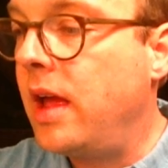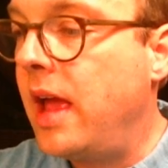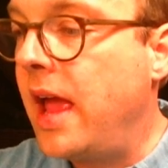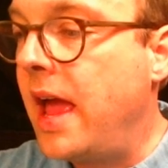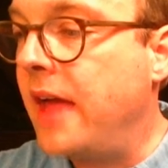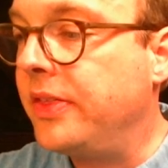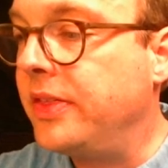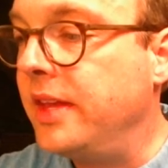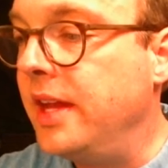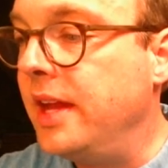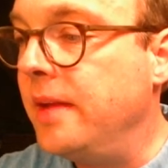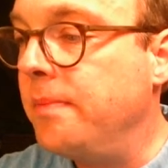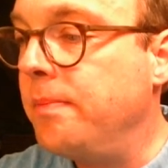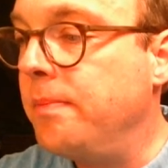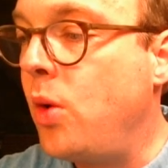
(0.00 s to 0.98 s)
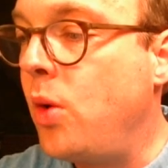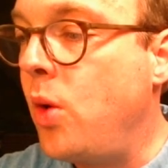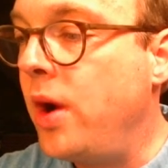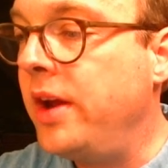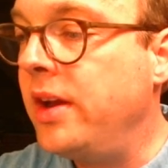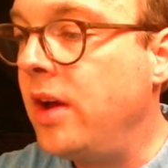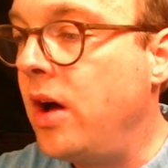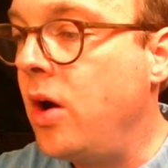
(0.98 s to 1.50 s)
at the
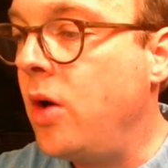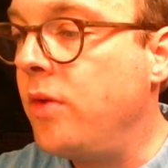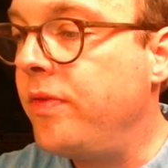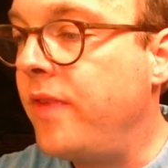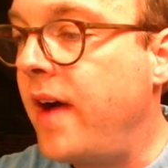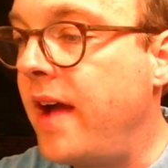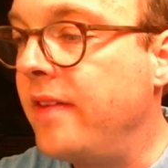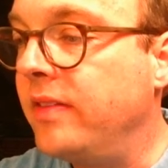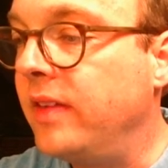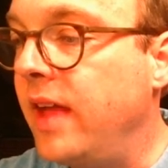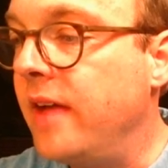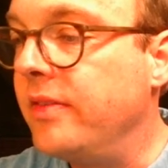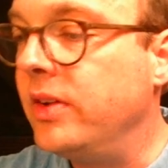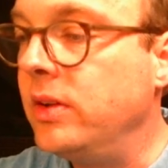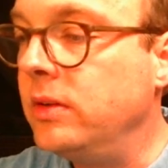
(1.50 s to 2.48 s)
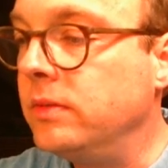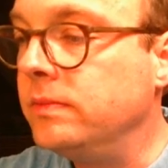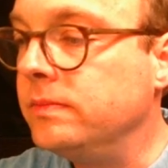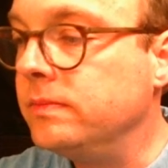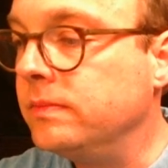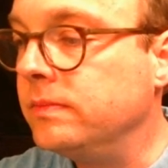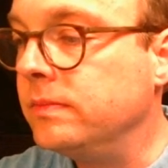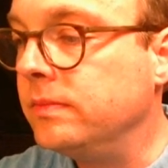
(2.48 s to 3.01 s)
0.05 level.
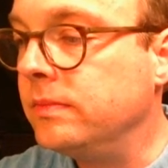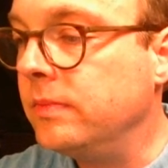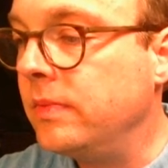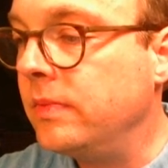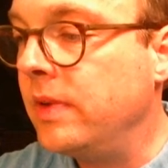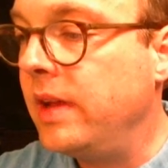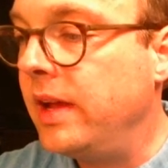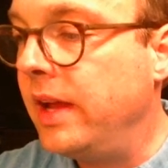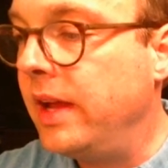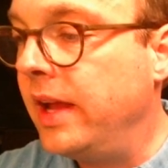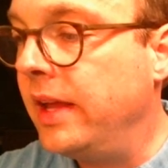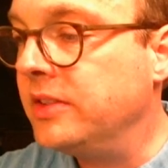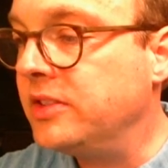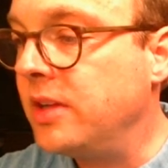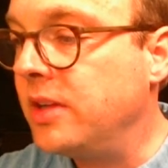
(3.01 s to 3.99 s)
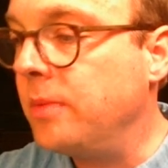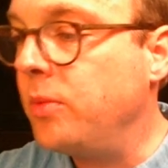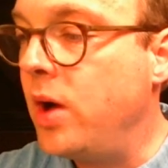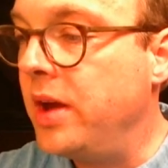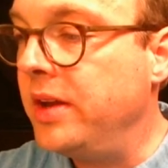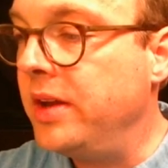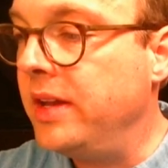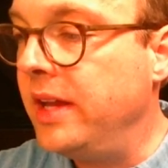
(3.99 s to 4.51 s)
N sub
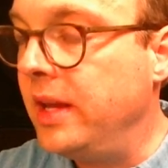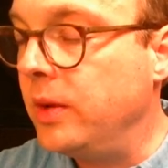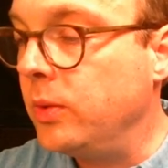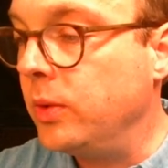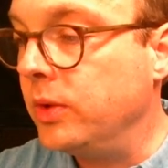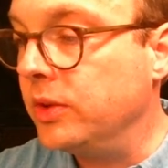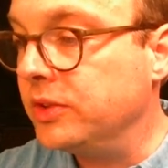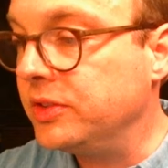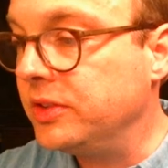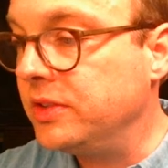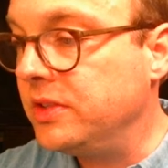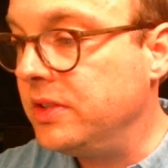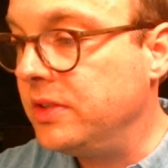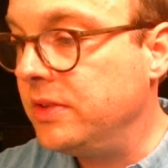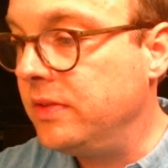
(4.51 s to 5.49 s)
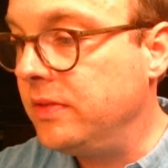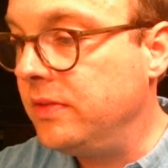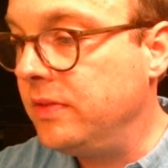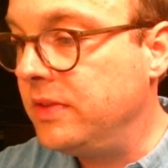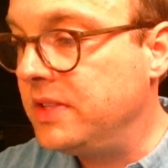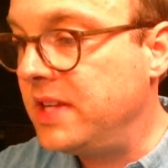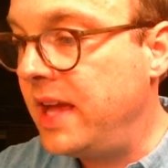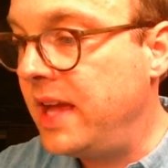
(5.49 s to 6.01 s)
1 equals
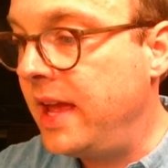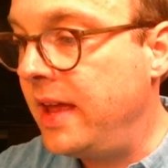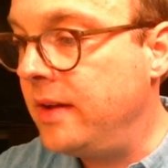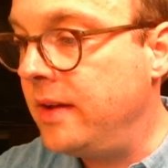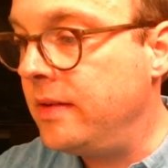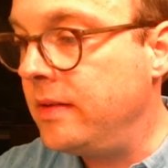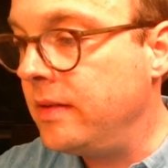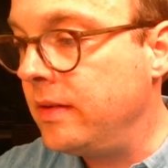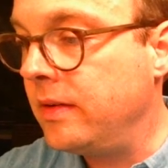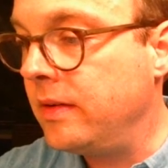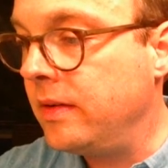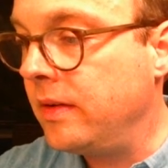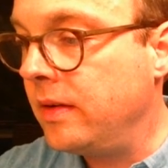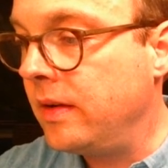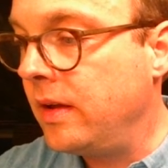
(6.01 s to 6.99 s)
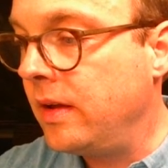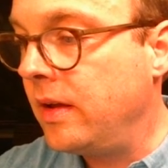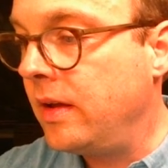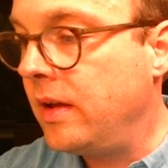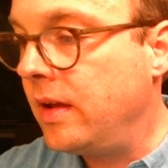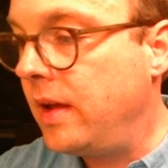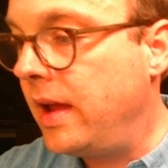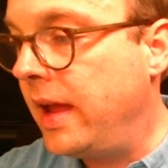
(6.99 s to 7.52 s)
10,
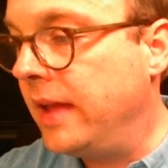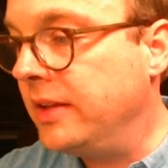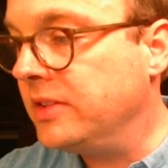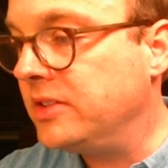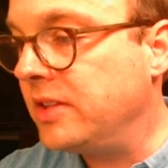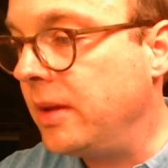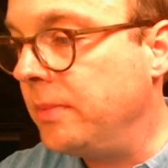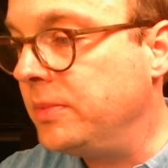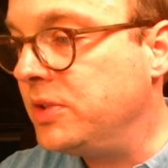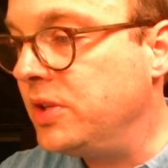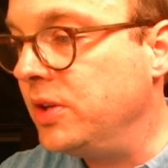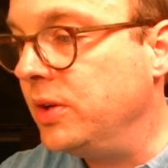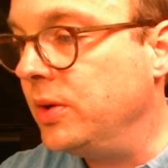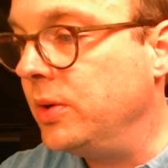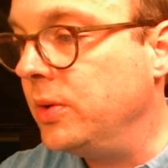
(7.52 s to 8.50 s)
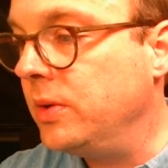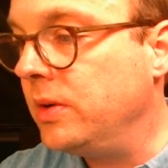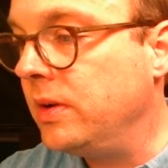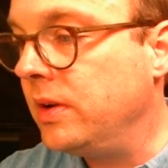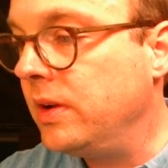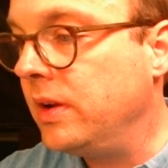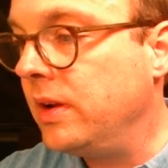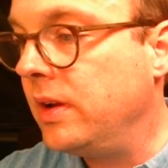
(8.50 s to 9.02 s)
N sub 2
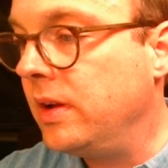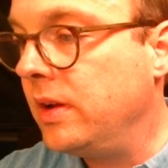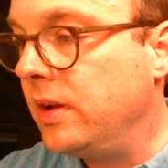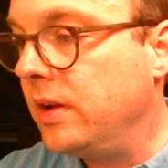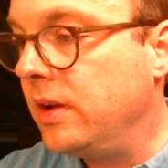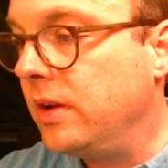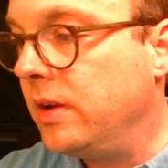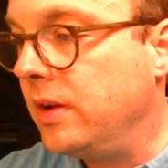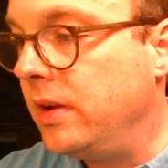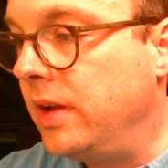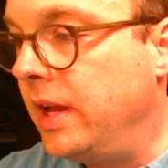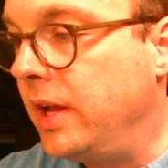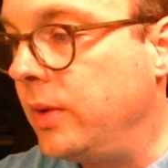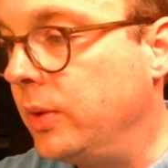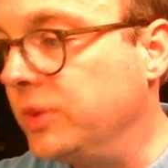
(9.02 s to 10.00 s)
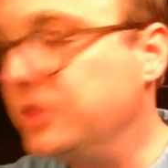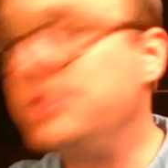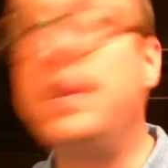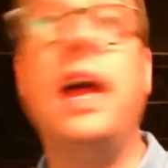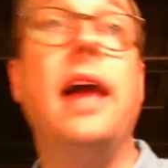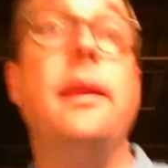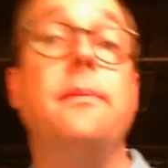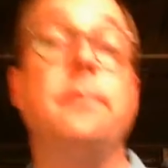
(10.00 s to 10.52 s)
equals
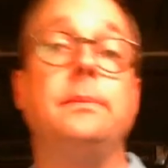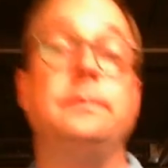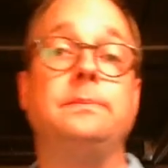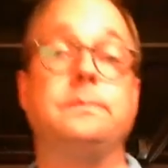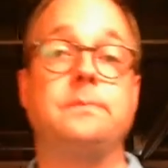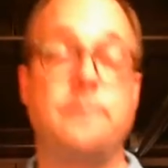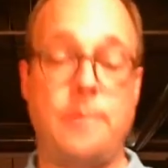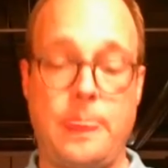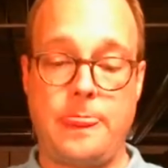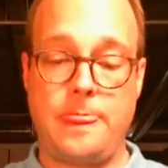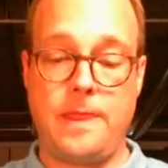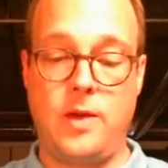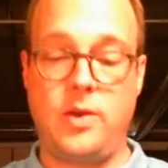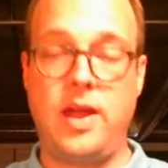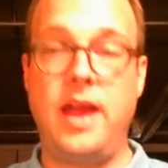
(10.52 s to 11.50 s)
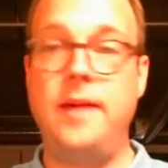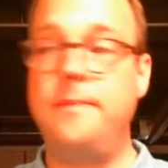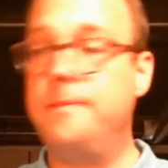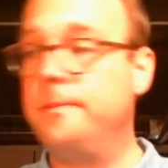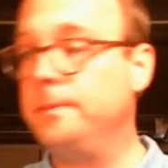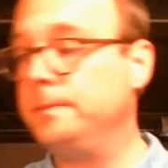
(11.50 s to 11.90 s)
10. Okay?